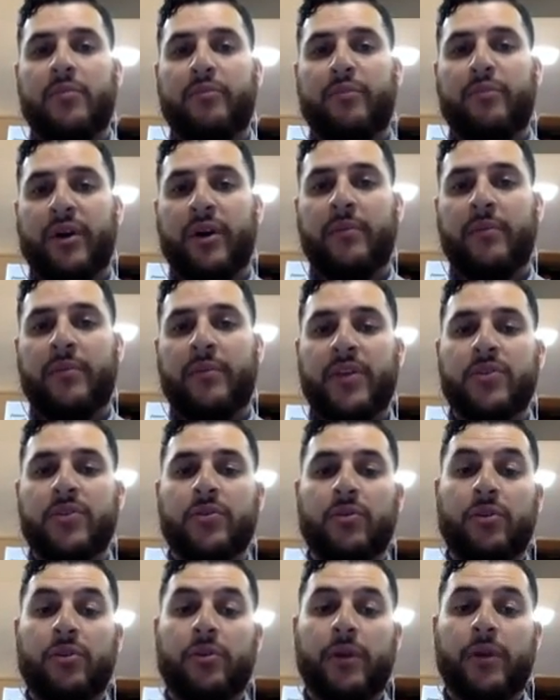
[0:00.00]
but make
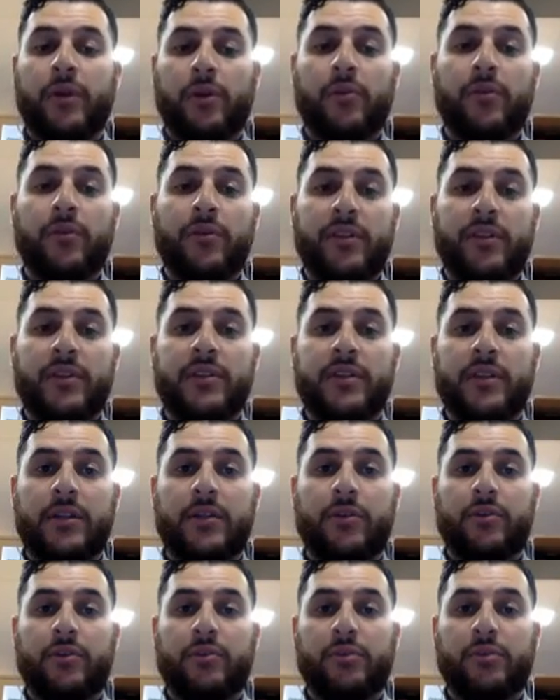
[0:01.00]
sure you include this in
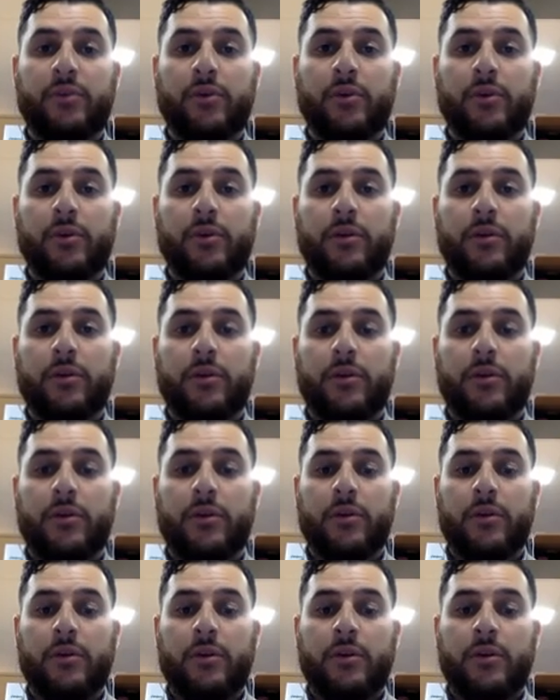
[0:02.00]
your report.
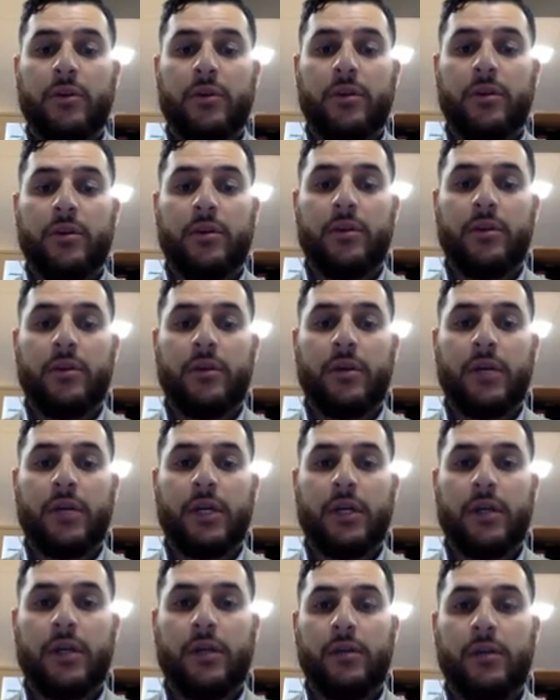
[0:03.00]

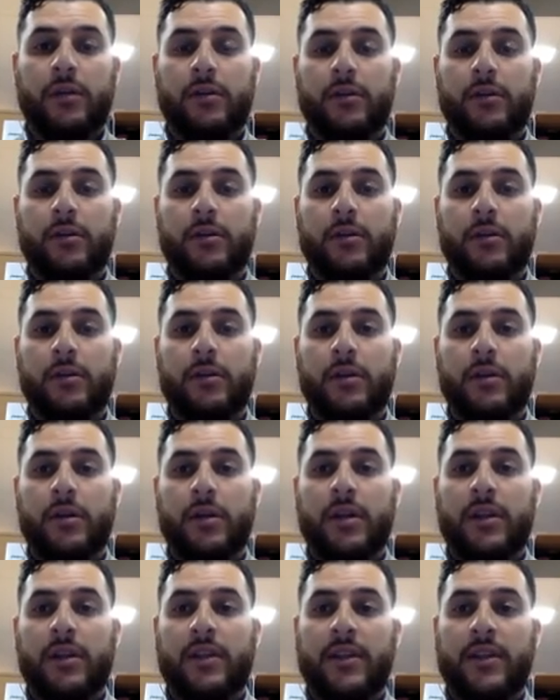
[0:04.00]
Okay.
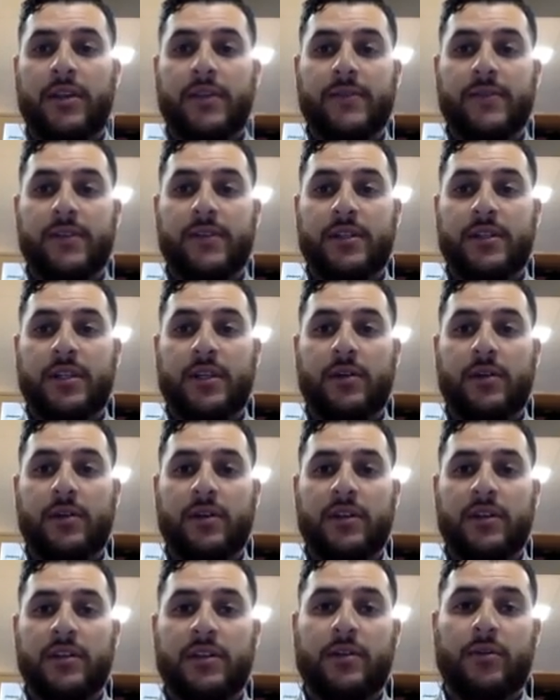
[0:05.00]
Thanks for listening,
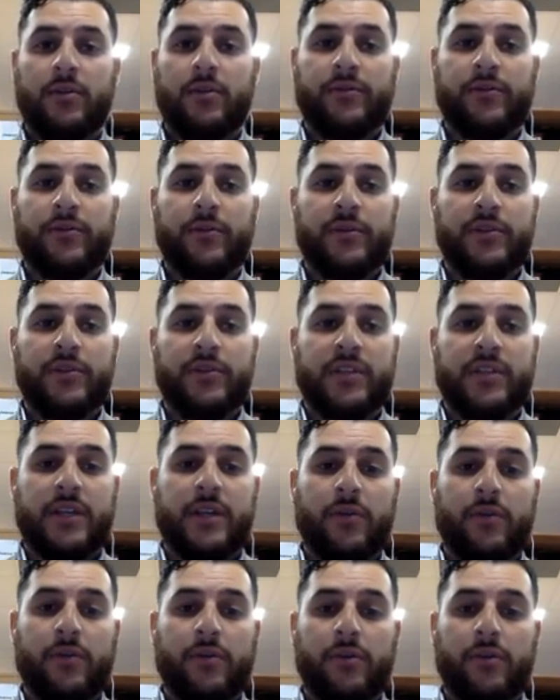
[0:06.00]
guys, and I look forward to
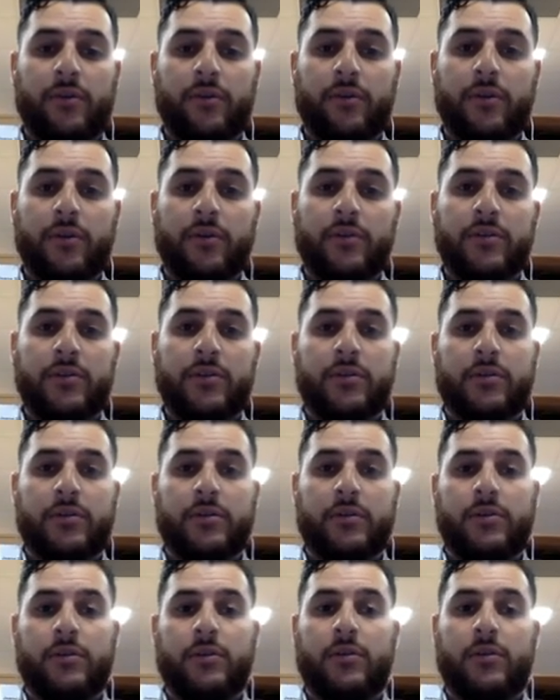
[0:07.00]
seeing all your notes
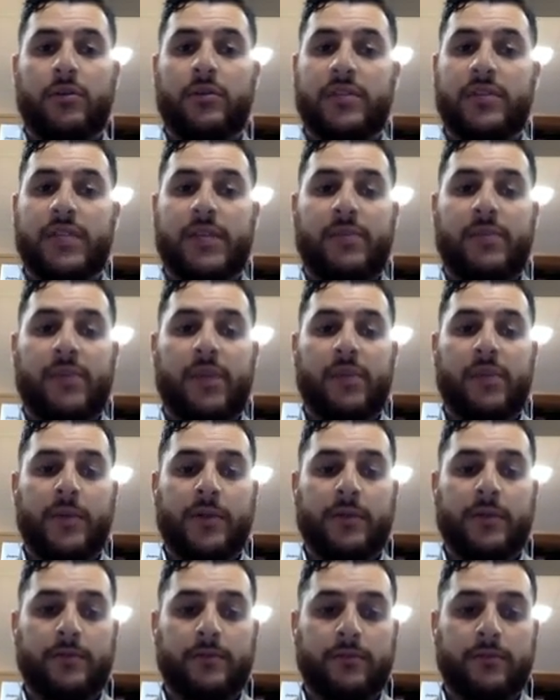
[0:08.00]
on sandpaper.